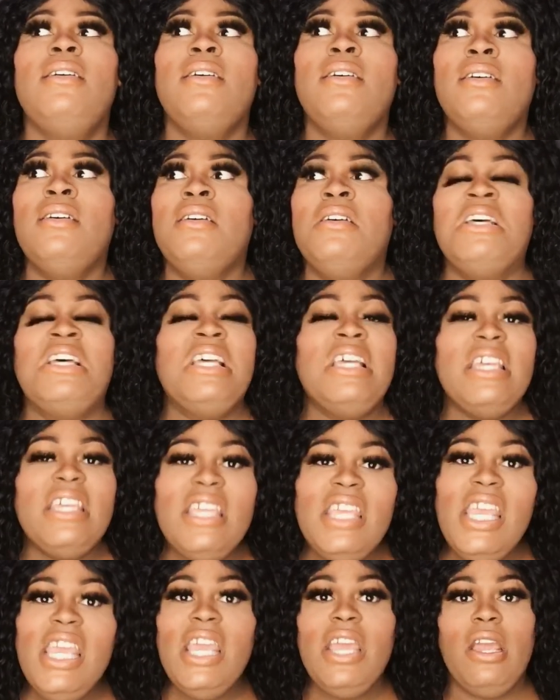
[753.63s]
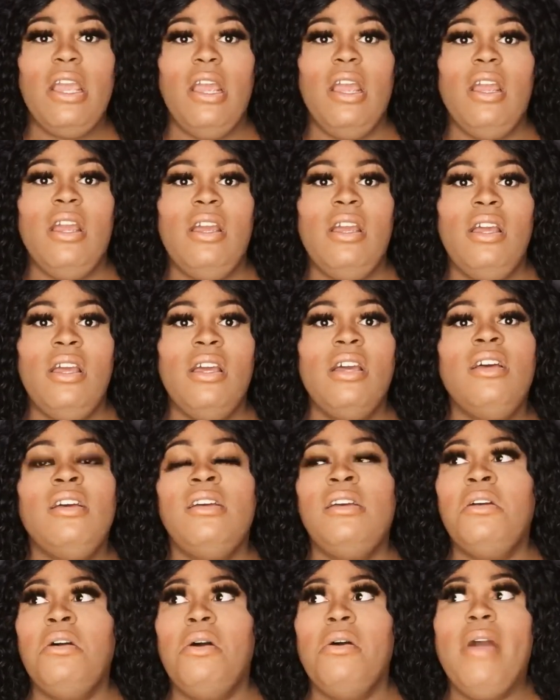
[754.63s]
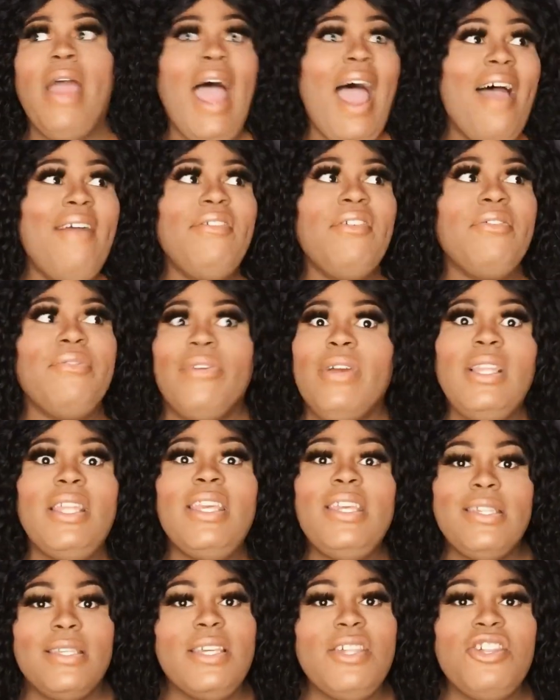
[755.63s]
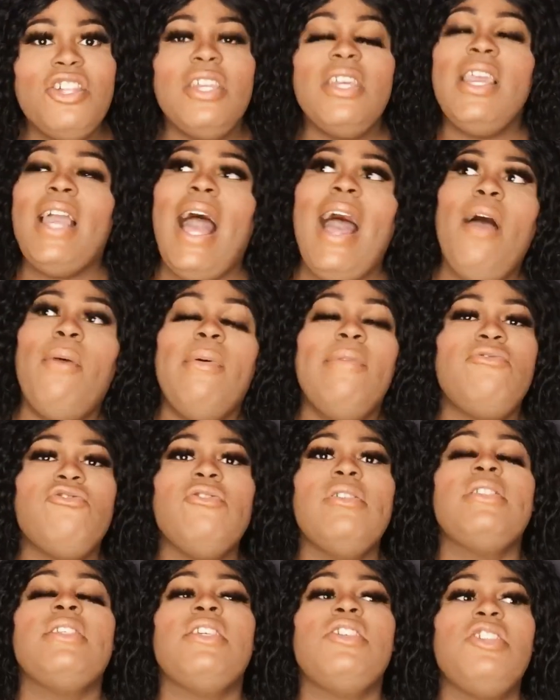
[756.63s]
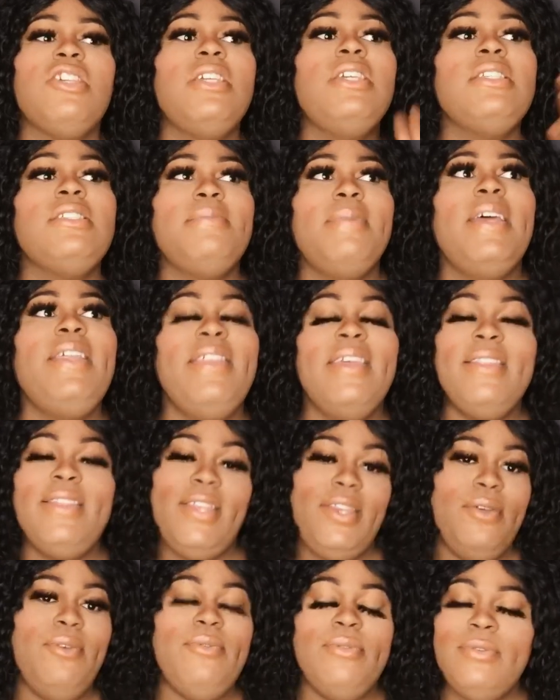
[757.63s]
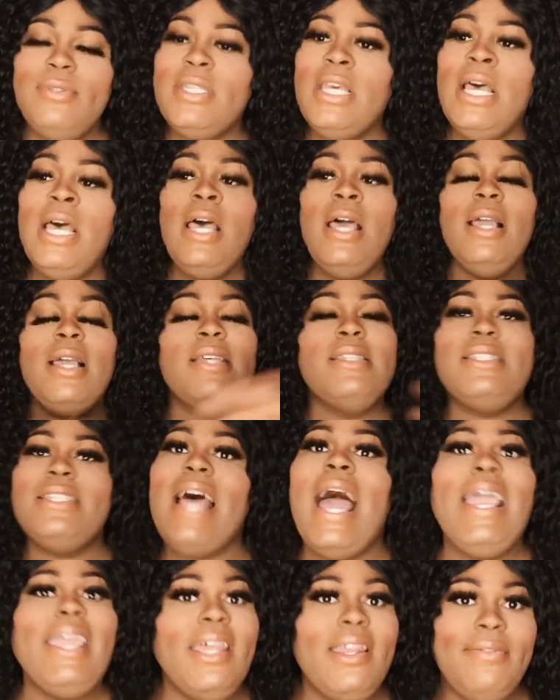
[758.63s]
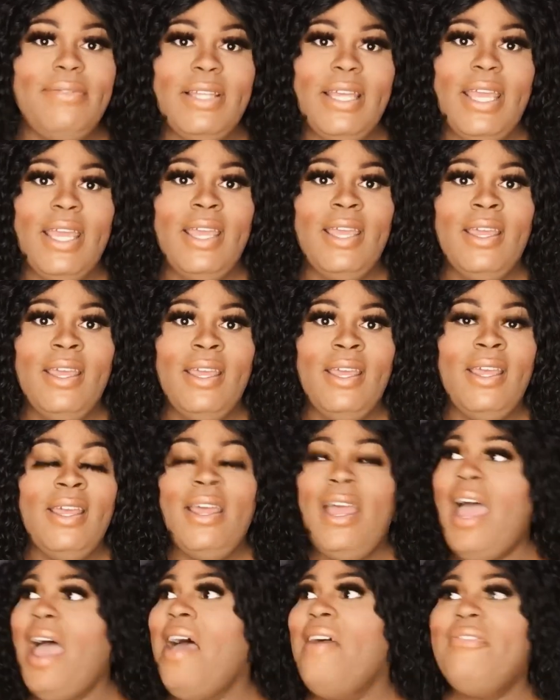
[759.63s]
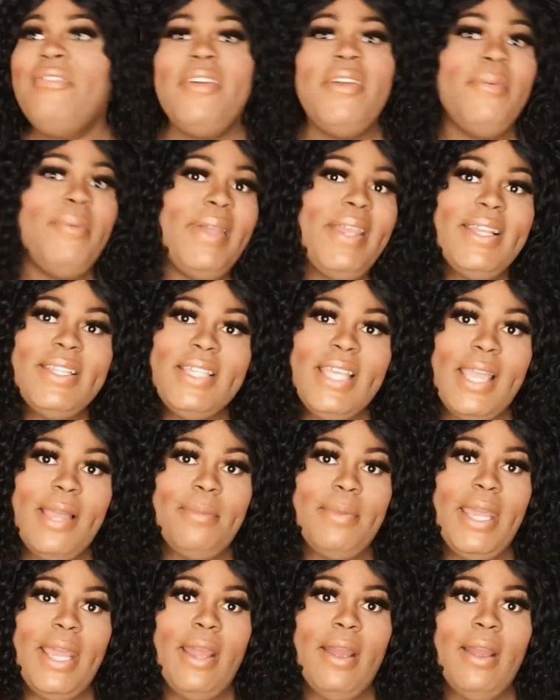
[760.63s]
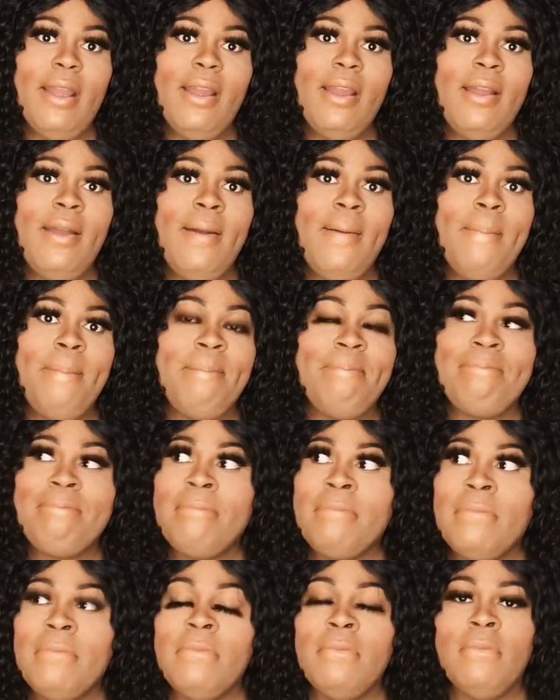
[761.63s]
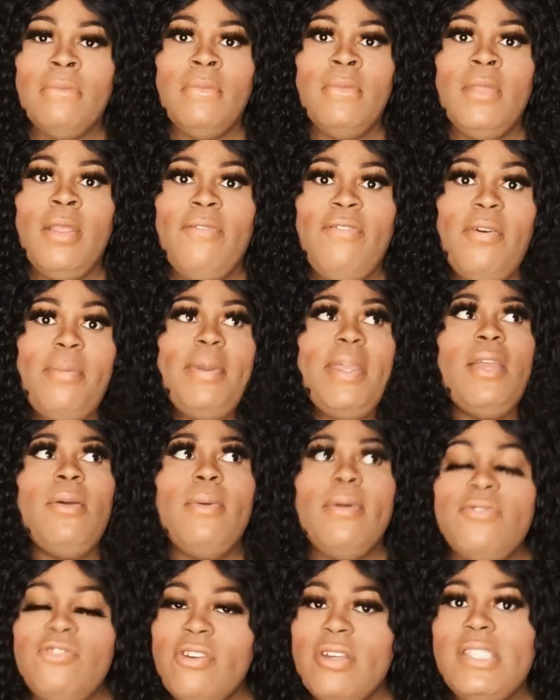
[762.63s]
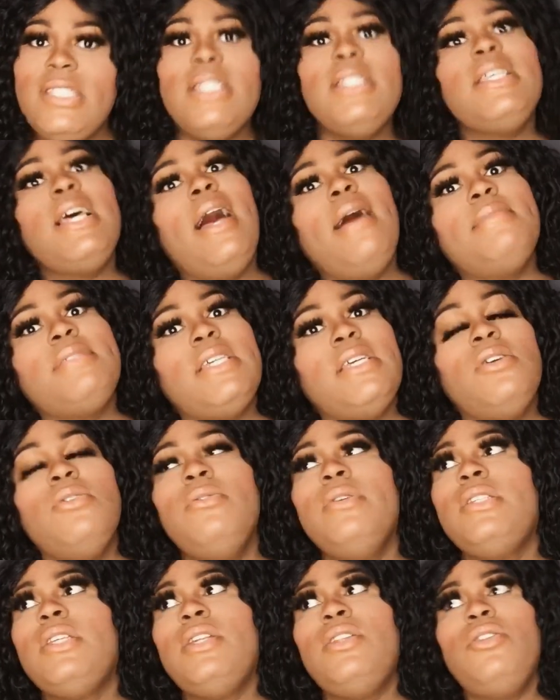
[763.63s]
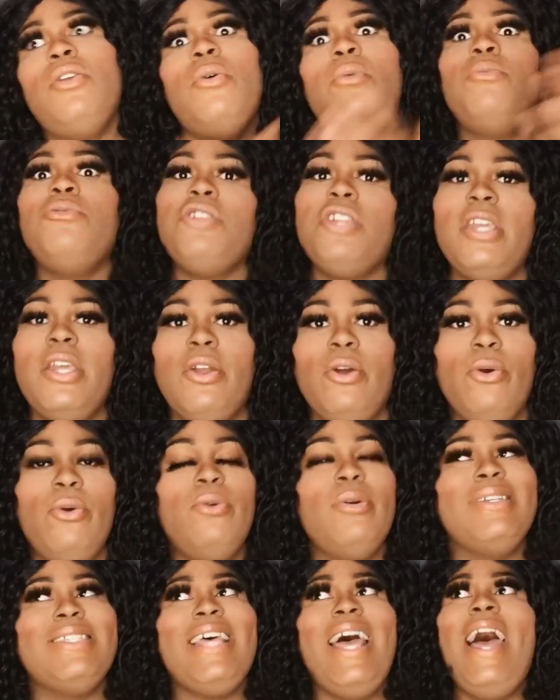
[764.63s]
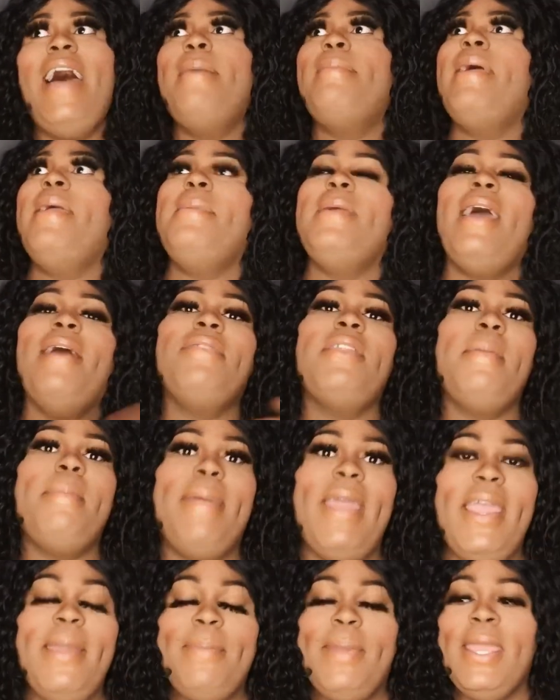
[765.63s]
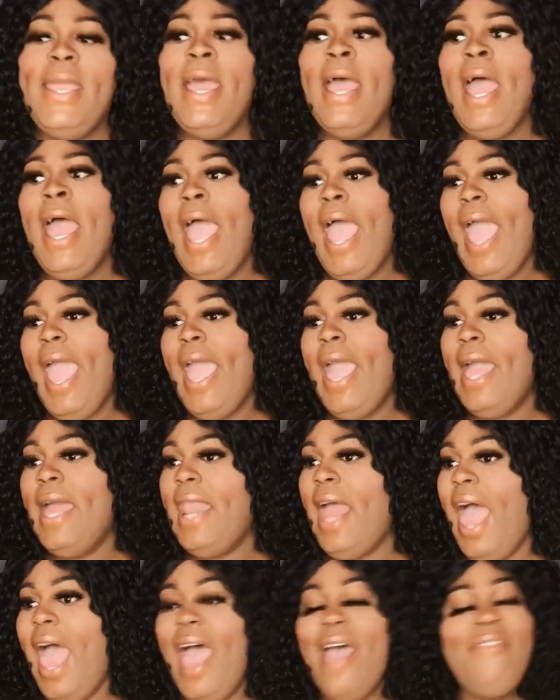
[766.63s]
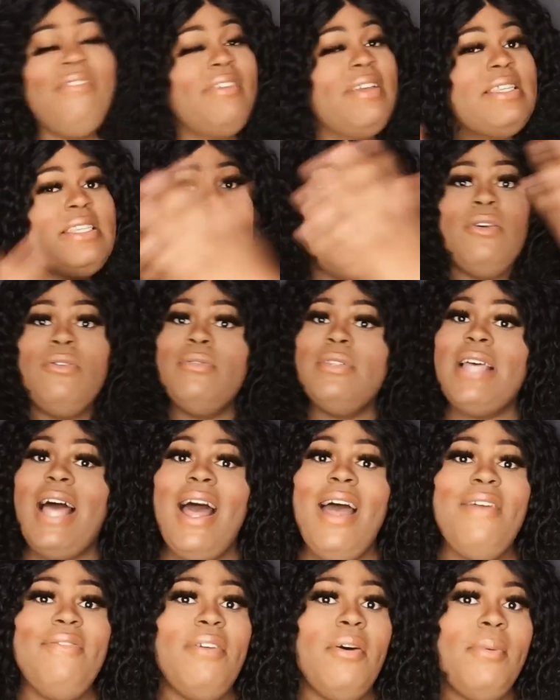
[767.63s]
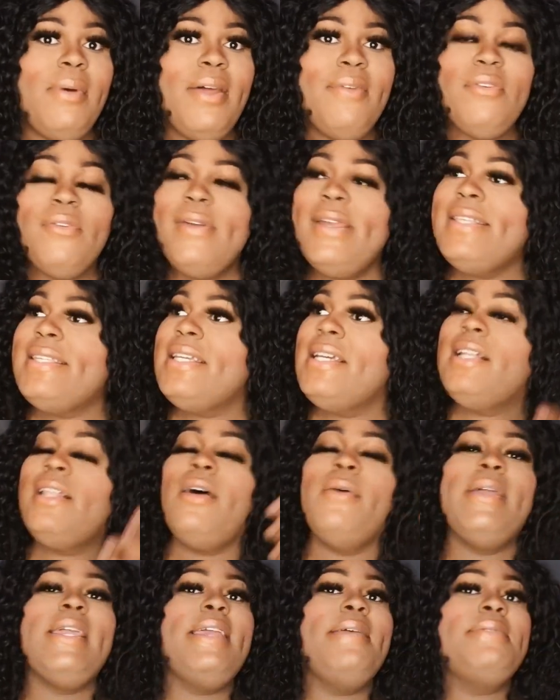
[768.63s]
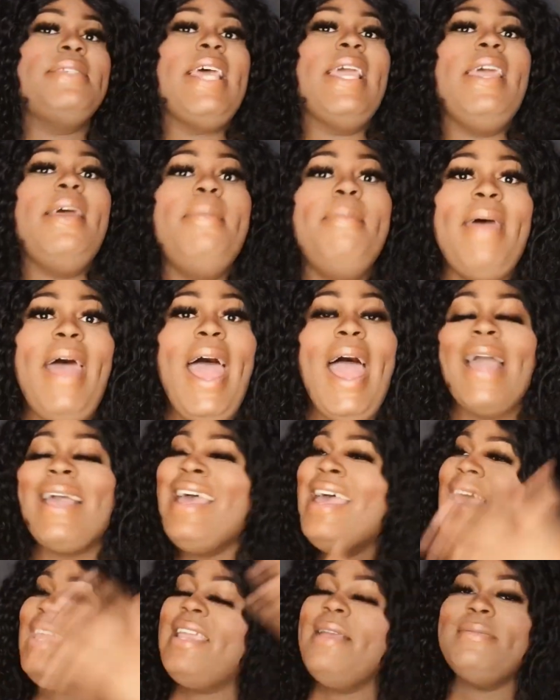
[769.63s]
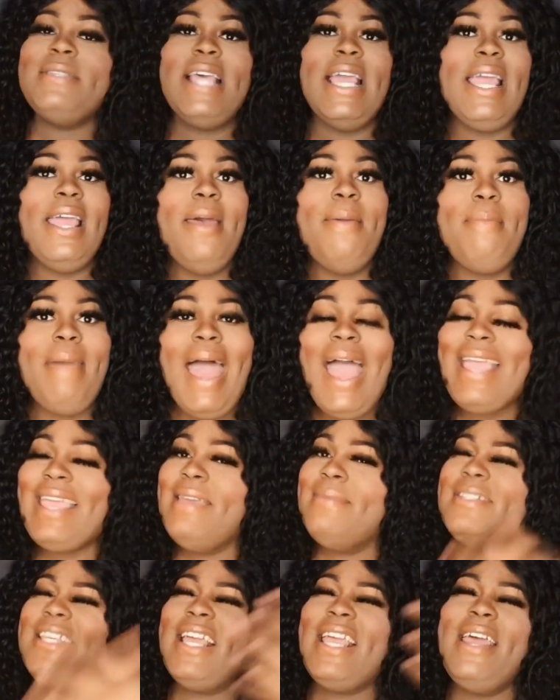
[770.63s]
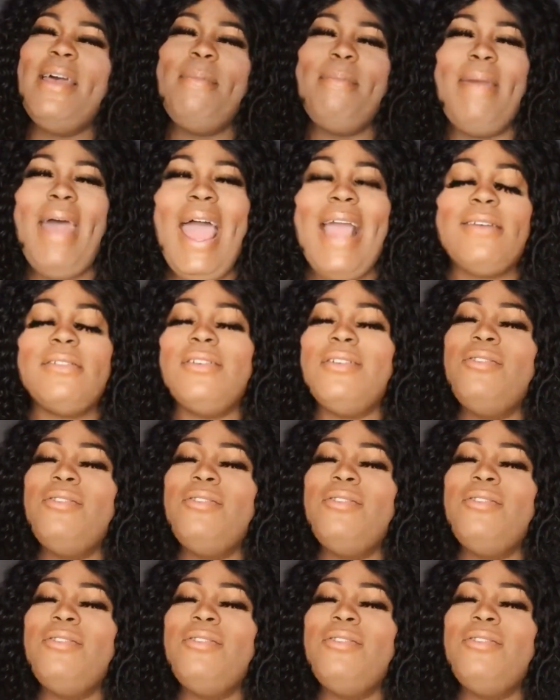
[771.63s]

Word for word: year, or ever really since she got with Tristan, she's been in the news consecutively every week, damn near, for being with Tristan Thompson, who is a known cheater, who has had baby after baby. And every single time, for whatever reason, Khloe keeps taking him back, keeps taking him back, keeps taking him back. So you know what that